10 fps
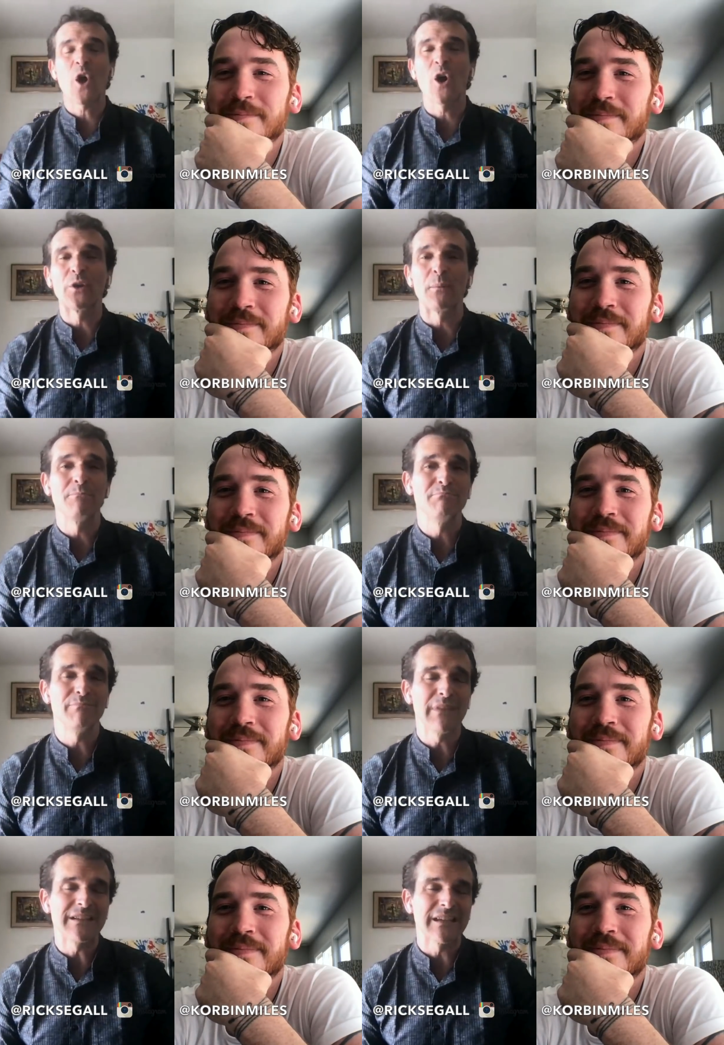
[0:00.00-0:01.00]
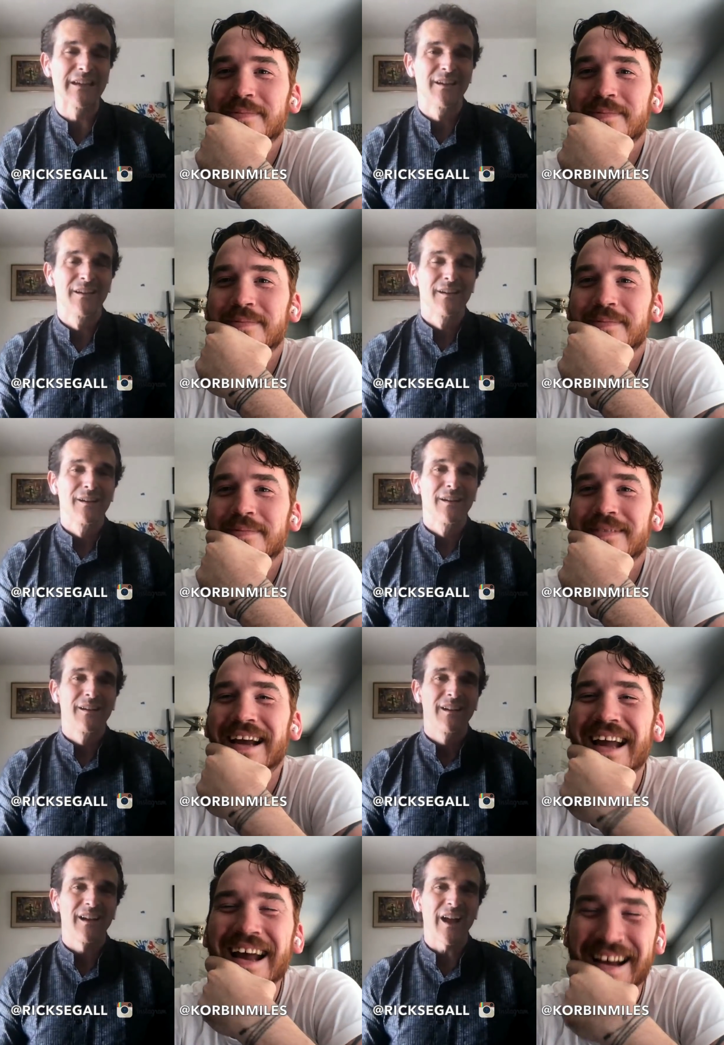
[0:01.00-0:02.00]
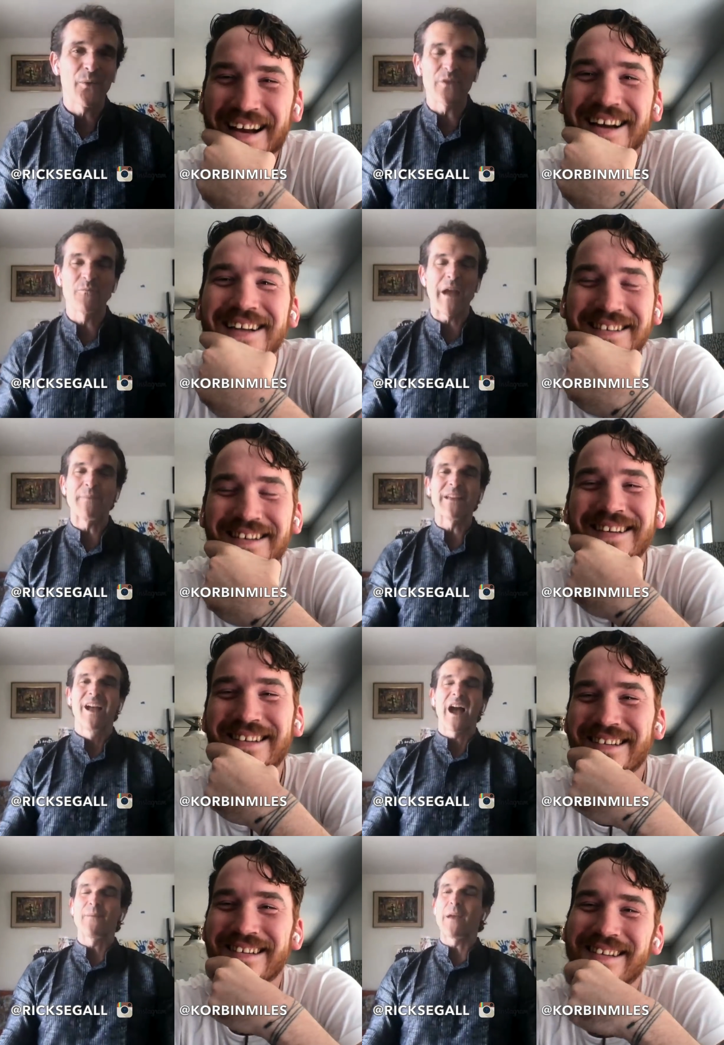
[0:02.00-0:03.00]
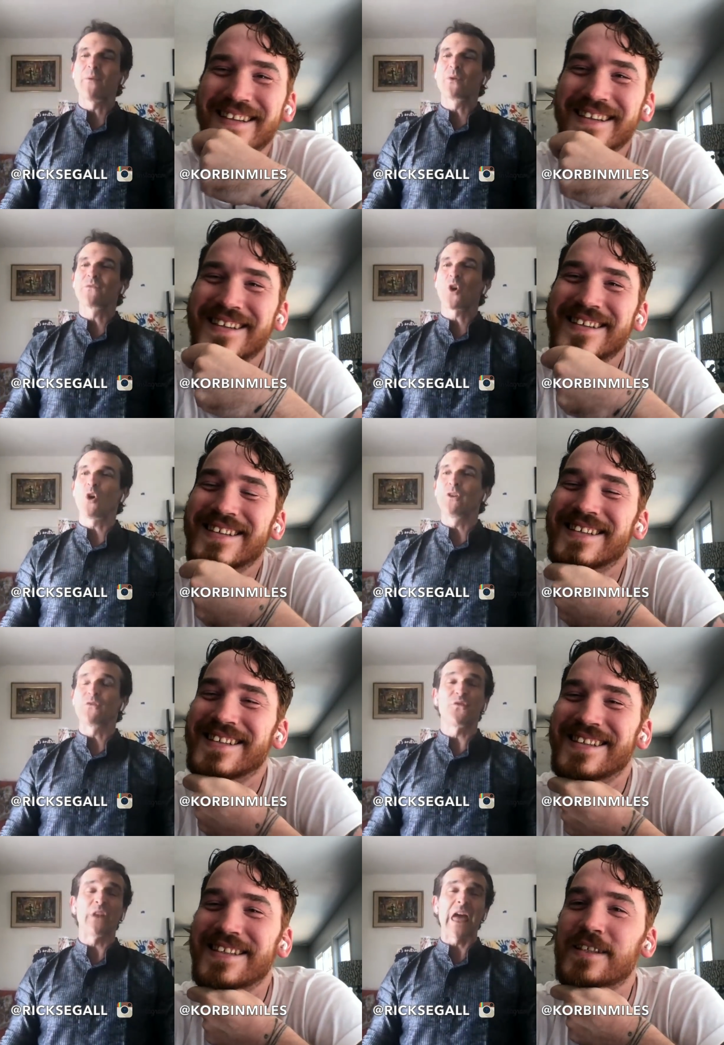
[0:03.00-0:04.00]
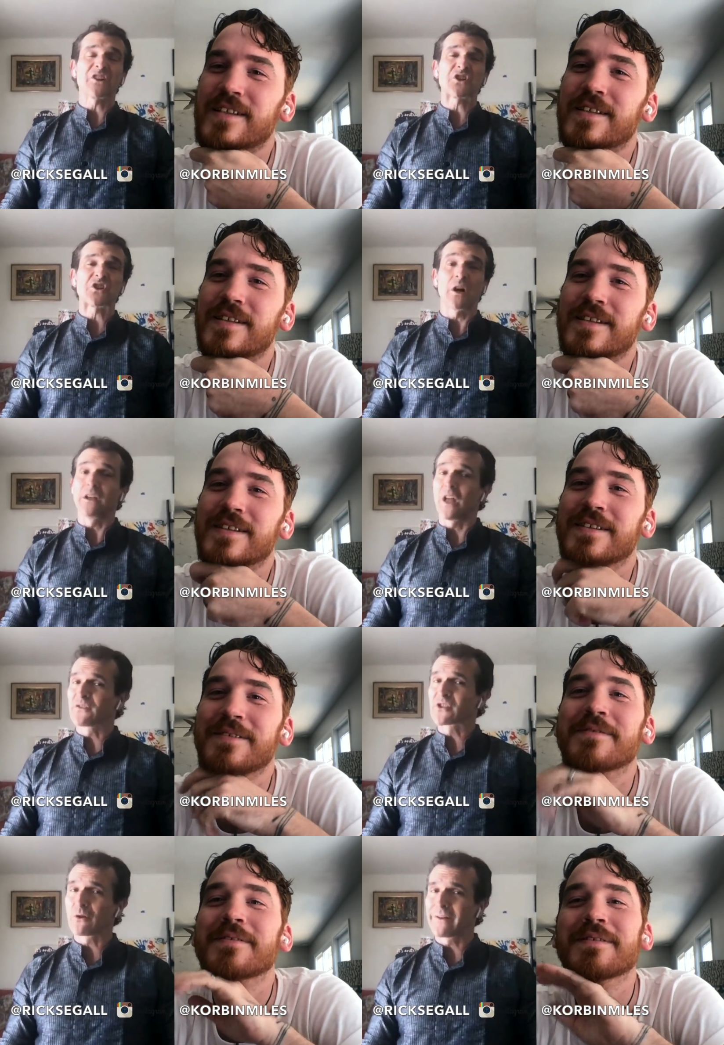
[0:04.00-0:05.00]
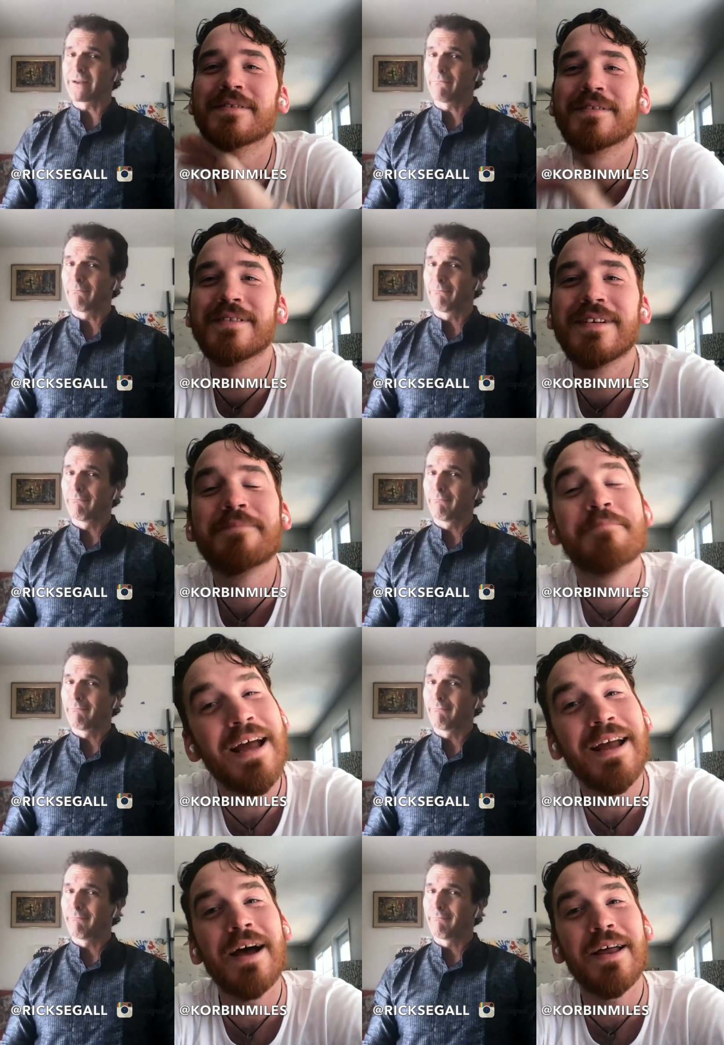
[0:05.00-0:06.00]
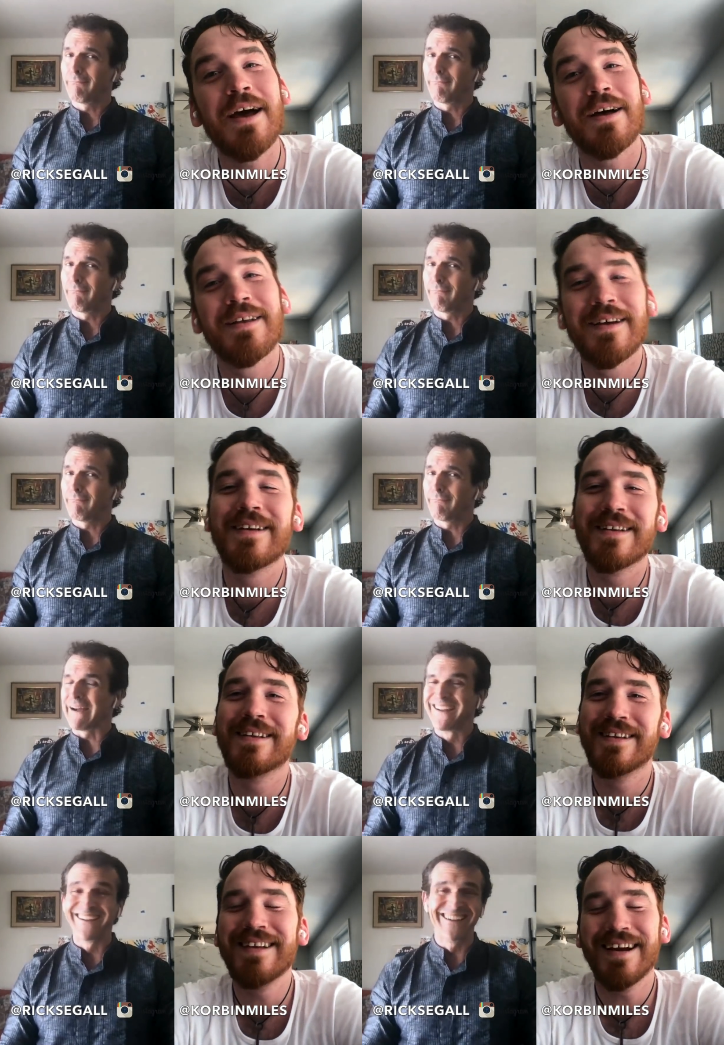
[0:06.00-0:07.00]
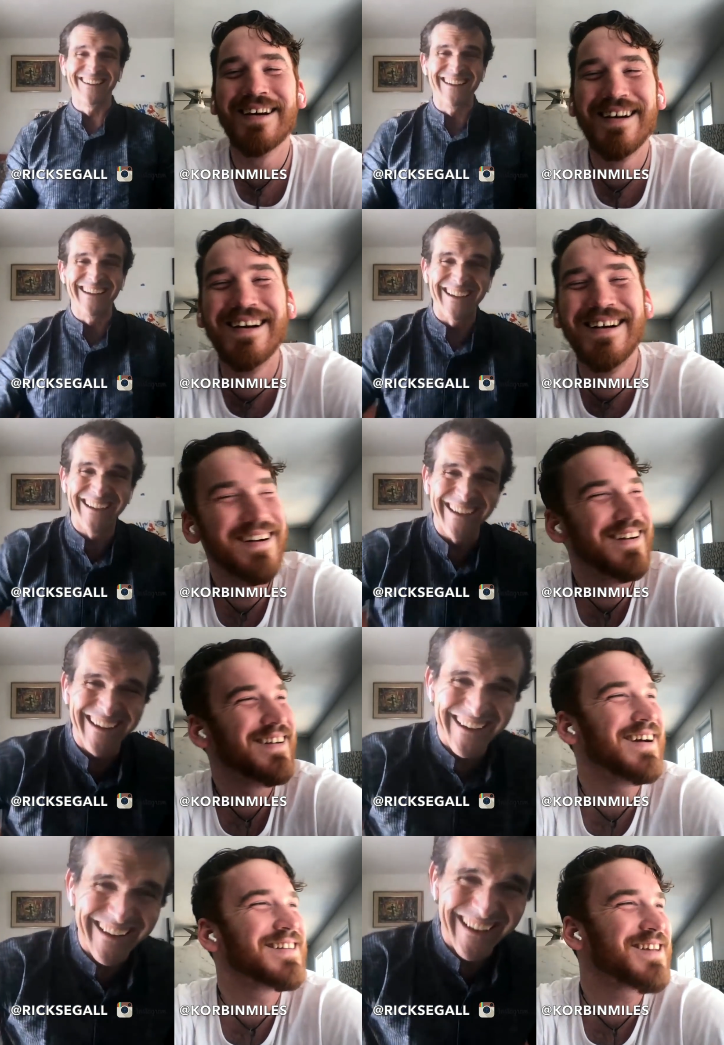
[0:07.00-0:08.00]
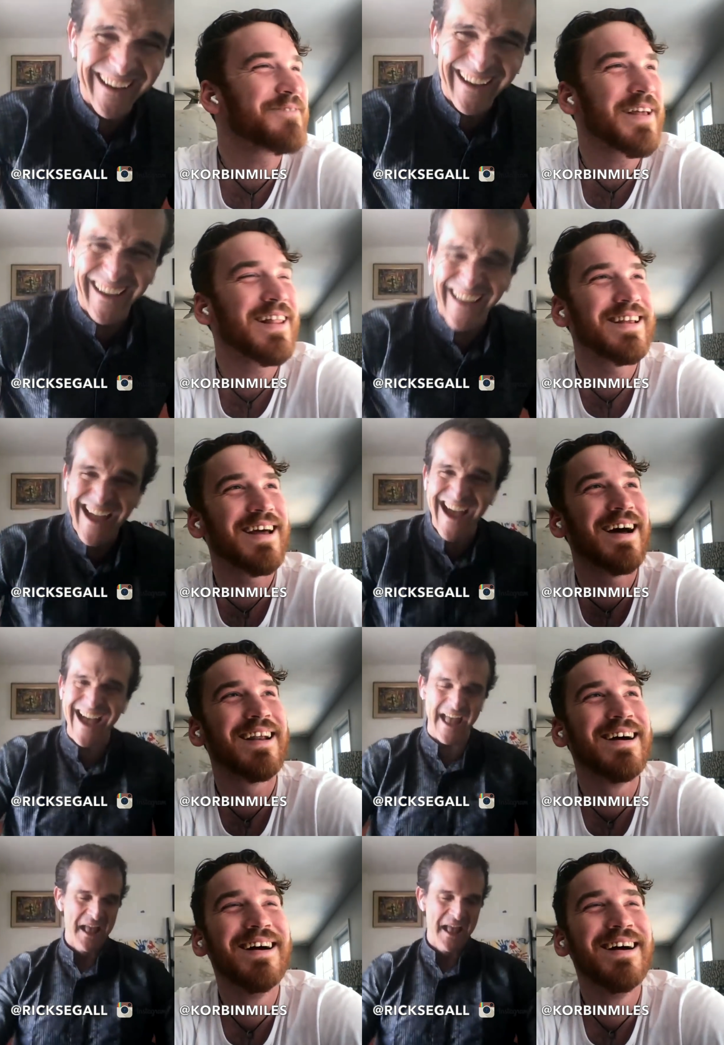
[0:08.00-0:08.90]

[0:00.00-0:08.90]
Speaker 1: have called it meat. I would have maybe. I maybe would have called it flesh, a love
Speaker 2: story. May, yeah, yeah, yeah, yeah, something like that.